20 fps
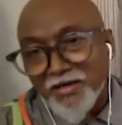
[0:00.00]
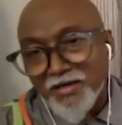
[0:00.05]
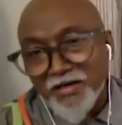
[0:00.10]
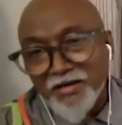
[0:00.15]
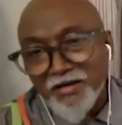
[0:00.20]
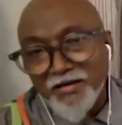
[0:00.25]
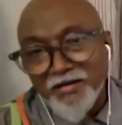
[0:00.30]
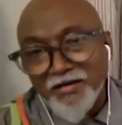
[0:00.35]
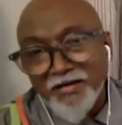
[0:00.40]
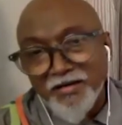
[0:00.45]

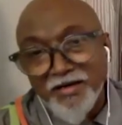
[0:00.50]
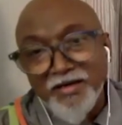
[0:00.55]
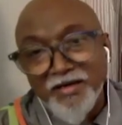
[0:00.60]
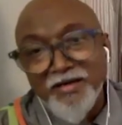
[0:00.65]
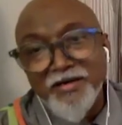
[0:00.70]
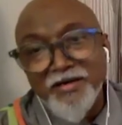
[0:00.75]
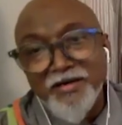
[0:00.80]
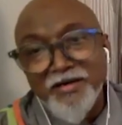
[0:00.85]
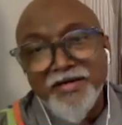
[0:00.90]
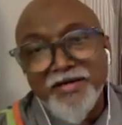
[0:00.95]
uh,
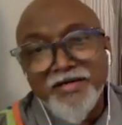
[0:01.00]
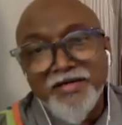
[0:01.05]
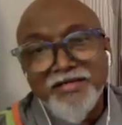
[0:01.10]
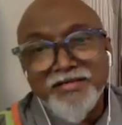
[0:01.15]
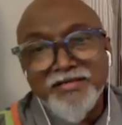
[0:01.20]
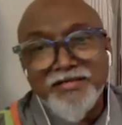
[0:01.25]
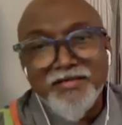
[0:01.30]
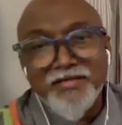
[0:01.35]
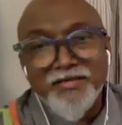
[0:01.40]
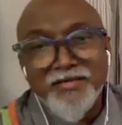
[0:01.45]
earlier
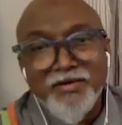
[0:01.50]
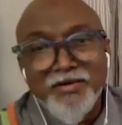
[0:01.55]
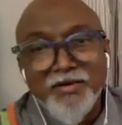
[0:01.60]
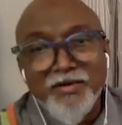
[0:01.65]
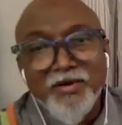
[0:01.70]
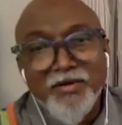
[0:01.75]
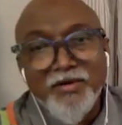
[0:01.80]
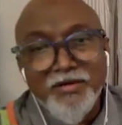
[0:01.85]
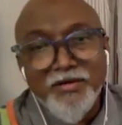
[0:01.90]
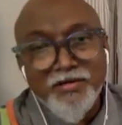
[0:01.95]
days there were
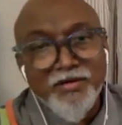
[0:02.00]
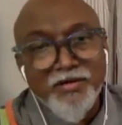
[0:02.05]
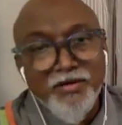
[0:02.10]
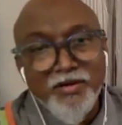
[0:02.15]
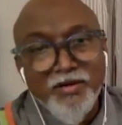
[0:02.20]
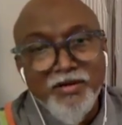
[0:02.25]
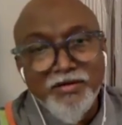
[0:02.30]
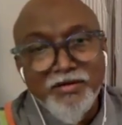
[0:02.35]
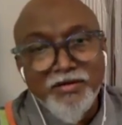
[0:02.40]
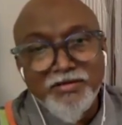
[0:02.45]
lot
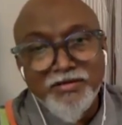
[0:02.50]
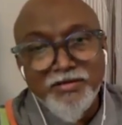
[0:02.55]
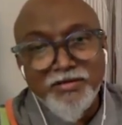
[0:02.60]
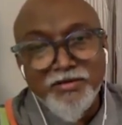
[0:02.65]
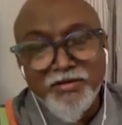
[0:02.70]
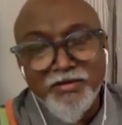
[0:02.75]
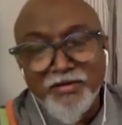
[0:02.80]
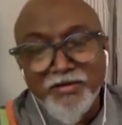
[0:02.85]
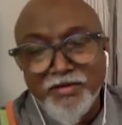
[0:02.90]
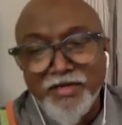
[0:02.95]
lot you
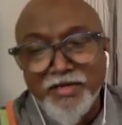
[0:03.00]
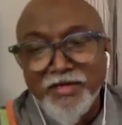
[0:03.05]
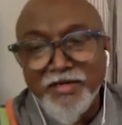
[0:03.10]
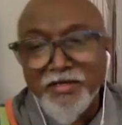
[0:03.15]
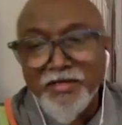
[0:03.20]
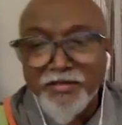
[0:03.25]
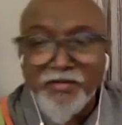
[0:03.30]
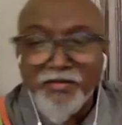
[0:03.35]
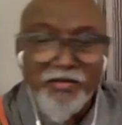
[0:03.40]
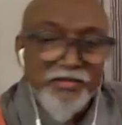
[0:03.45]
know like
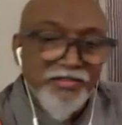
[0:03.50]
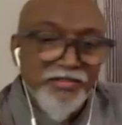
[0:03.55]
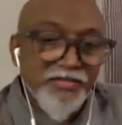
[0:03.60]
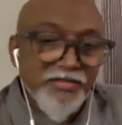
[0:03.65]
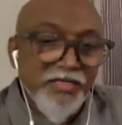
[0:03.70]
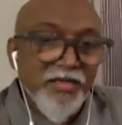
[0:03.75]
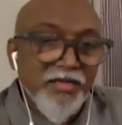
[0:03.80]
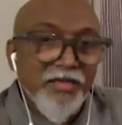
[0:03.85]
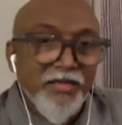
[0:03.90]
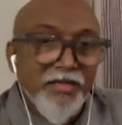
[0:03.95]
it,
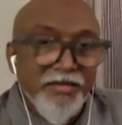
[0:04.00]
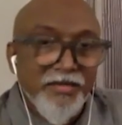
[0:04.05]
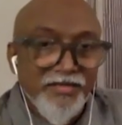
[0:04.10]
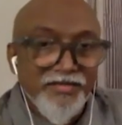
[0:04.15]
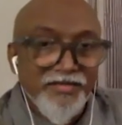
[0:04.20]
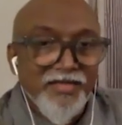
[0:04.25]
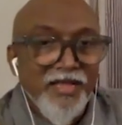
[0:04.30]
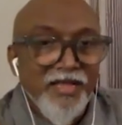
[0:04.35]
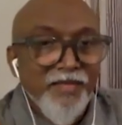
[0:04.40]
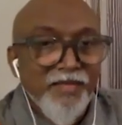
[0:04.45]
still it
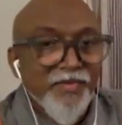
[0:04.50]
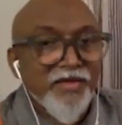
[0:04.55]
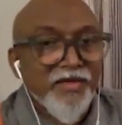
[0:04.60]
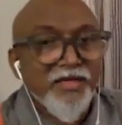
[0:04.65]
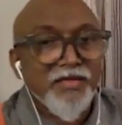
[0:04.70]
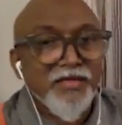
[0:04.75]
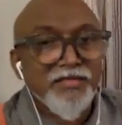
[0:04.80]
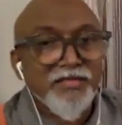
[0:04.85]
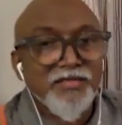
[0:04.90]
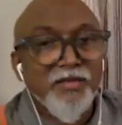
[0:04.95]
is
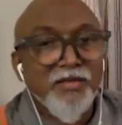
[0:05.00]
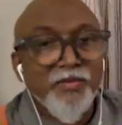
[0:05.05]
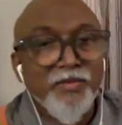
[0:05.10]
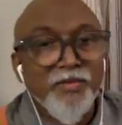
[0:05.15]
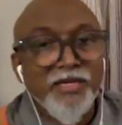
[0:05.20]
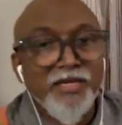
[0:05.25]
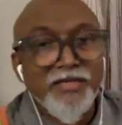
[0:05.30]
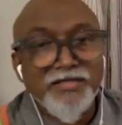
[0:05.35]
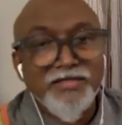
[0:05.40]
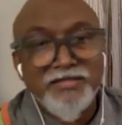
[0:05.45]
happening in some
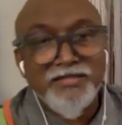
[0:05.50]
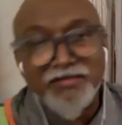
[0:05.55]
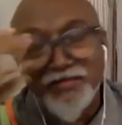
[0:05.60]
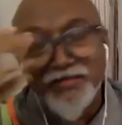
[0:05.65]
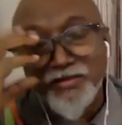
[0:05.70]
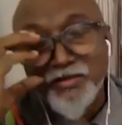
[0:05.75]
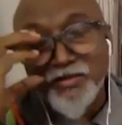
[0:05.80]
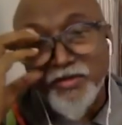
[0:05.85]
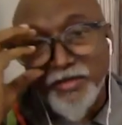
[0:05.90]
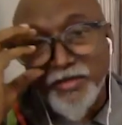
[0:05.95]
places
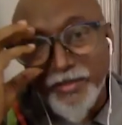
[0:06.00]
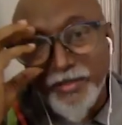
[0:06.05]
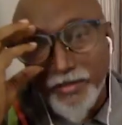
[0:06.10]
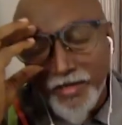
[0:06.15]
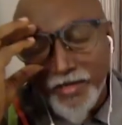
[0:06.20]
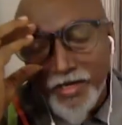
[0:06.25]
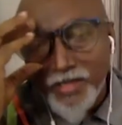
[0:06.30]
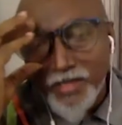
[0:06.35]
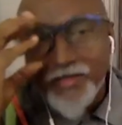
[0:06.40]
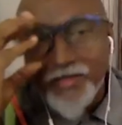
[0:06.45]
you know like
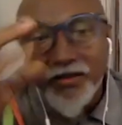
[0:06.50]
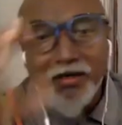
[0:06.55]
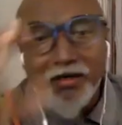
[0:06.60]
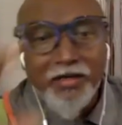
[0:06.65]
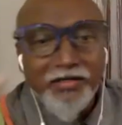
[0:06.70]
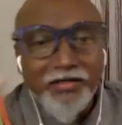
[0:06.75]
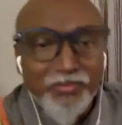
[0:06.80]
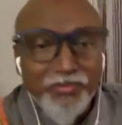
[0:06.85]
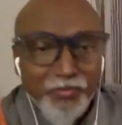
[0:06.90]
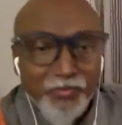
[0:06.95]
there
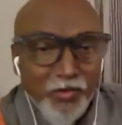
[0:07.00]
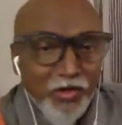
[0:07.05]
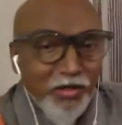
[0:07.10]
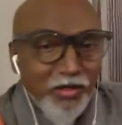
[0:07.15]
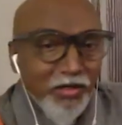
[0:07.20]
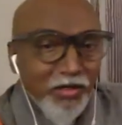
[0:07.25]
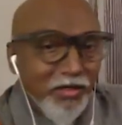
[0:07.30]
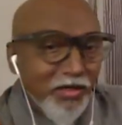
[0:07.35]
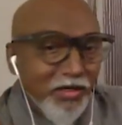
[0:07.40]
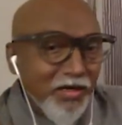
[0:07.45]
are
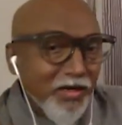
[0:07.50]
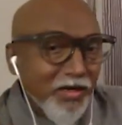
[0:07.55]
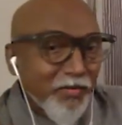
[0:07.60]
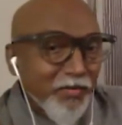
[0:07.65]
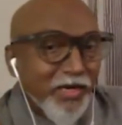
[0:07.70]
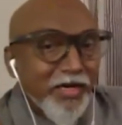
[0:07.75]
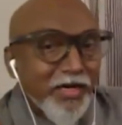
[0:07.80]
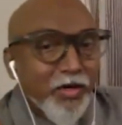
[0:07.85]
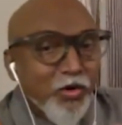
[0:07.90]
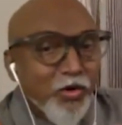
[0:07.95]
small
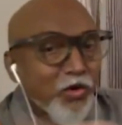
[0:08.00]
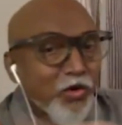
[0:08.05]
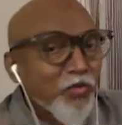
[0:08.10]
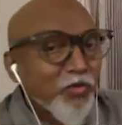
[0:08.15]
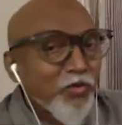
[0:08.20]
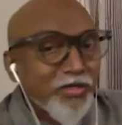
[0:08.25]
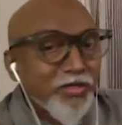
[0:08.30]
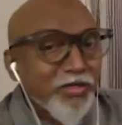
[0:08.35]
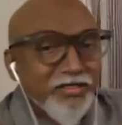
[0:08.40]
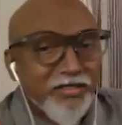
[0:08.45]
my home
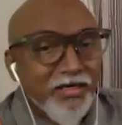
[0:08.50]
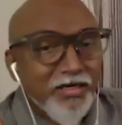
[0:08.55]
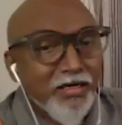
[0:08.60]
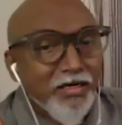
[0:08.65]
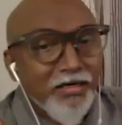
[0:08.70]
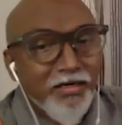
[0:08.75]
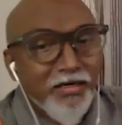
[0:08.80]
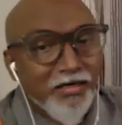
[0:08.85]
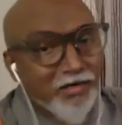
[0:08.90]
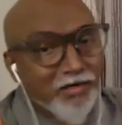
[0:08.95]
was in
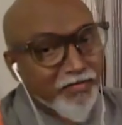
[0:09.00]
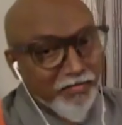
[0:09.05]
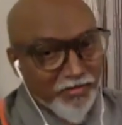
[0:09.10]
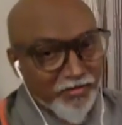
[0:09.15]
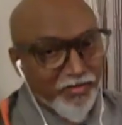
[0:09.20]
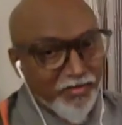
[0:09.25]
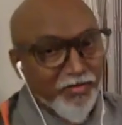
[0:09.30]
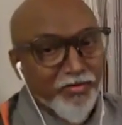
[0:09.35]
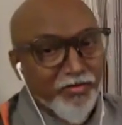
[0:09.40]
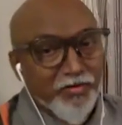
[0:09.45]
adda
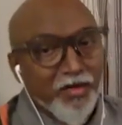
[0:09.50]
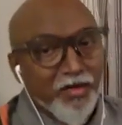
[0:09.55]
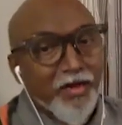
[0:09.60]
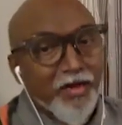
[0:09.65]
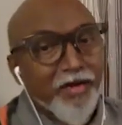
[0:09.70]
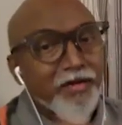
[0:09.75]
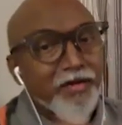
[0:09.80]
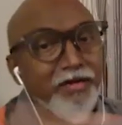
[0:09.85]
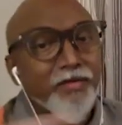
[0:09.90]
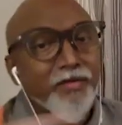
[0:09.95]
you know
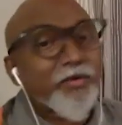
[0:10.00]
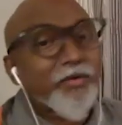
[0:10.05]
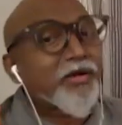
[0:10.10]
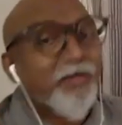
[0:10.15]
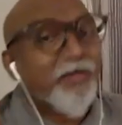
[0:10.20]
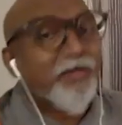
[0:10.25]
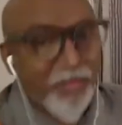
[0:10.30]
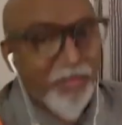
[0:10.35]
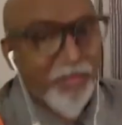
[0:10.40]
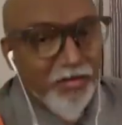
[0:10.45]
i never
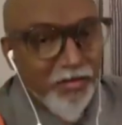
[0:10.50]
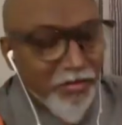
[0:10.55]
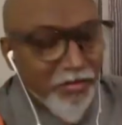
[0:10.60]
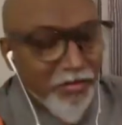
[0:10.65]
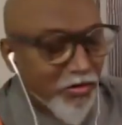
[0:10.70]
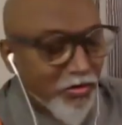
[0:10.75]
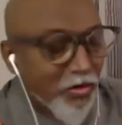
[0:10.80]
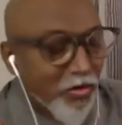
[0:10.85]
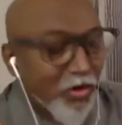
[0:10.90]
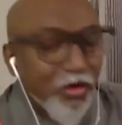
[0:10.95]

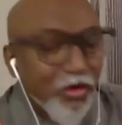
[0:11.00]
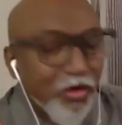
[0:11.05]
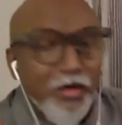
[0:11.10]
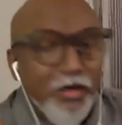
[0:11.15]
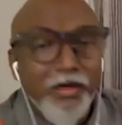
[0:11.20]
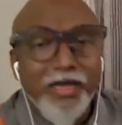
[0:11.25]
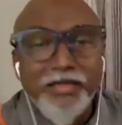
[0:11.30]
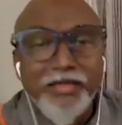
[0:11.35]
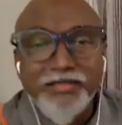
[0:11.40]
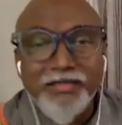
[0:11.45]
uh,
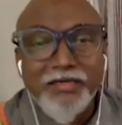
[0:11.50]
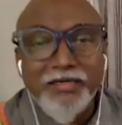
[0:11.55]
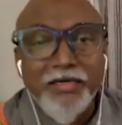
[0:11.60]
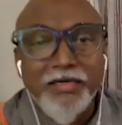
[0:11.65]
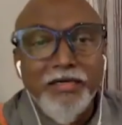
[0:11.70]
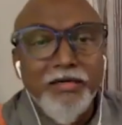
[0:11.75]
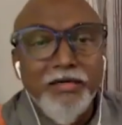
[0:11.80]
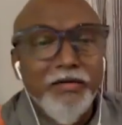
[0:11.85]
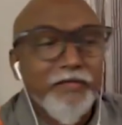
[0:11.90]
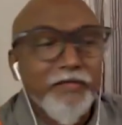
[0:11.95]
called as a
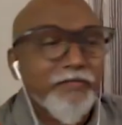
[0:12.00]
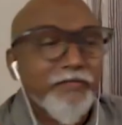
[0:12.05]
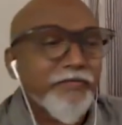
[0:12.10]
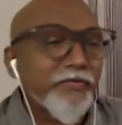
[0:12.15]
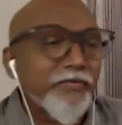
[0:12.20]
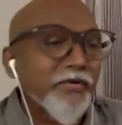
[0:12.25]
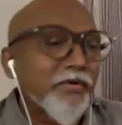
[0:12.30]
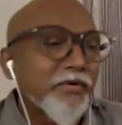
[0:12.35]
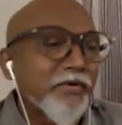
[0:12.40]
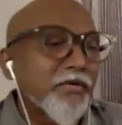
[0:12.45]
kind of
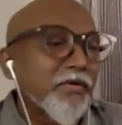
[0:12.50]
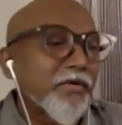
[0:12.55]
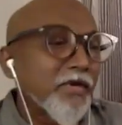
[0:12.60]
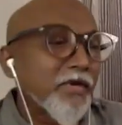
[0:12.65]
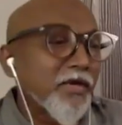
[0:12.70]
uh,